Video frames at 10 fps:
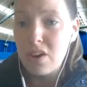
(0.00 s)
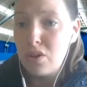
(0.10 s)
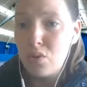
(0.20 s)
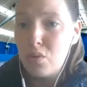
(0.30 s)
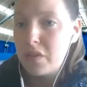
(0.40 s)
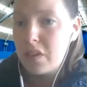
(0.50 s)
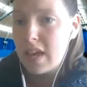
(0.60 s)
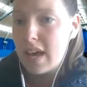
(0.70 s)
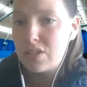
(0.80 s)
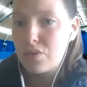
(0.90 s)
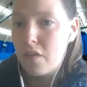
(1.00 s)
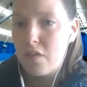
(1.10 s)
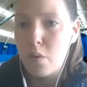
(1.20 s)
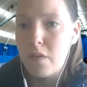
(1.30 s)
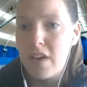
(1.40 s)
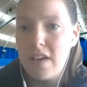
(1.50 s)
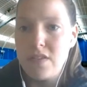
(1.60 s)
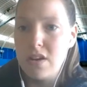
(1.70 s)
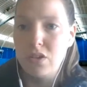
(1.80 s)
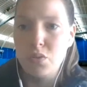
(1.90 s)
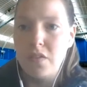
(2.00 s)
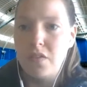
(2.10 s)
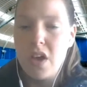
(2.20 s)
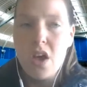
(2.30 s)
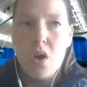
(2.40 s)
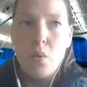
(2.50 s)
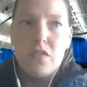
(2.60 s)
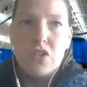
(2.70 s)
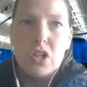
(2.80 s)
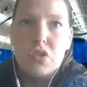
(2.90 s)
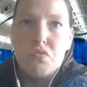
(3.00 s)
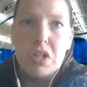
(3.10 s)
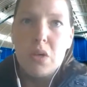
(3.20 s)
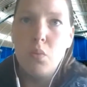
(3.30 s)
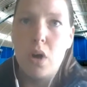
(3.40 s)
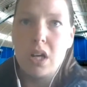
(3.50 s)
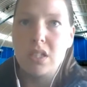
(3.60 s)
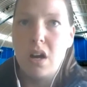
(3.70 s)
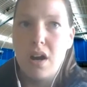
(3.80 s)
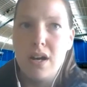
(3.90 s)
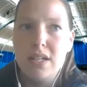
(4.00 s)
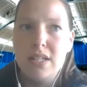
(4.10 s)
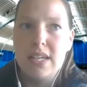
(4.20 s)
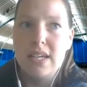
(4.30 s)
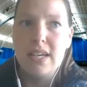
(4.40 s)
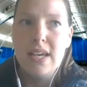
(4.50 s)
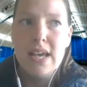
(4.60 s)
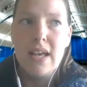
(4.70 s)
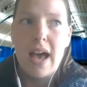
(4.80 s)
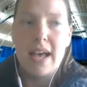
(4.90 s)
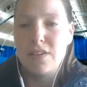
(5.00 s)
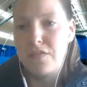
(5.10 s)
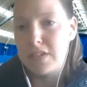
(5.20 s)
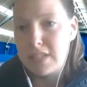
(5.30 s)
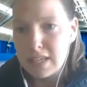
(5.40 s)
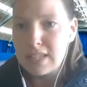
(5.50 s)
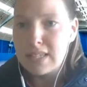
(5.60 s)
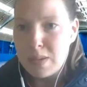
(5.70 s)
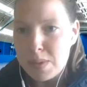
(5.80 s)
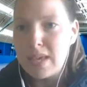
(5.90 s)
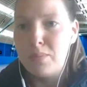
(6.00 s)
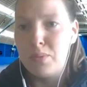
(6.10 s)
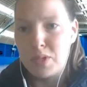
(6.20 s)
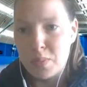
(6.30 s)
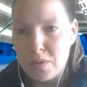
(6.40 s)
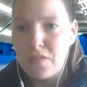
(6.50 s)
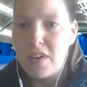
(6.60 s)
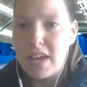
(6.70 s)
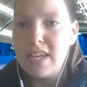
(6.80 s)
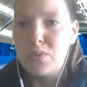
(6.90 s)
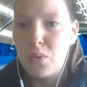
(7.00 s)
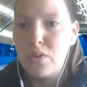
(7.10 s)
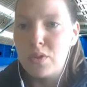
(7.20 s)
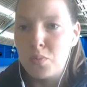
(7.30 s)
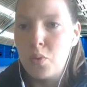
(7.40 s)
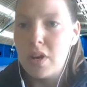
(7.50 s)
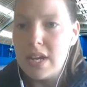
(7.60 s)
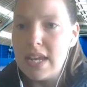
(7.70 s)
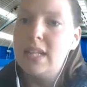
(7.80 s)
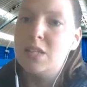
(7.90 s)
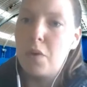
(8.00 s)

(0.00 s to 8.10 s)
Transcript: You know, over the last sort of 4 or 5 years, we've just really worked hard to, as a facility, be able to provide what the sport needs.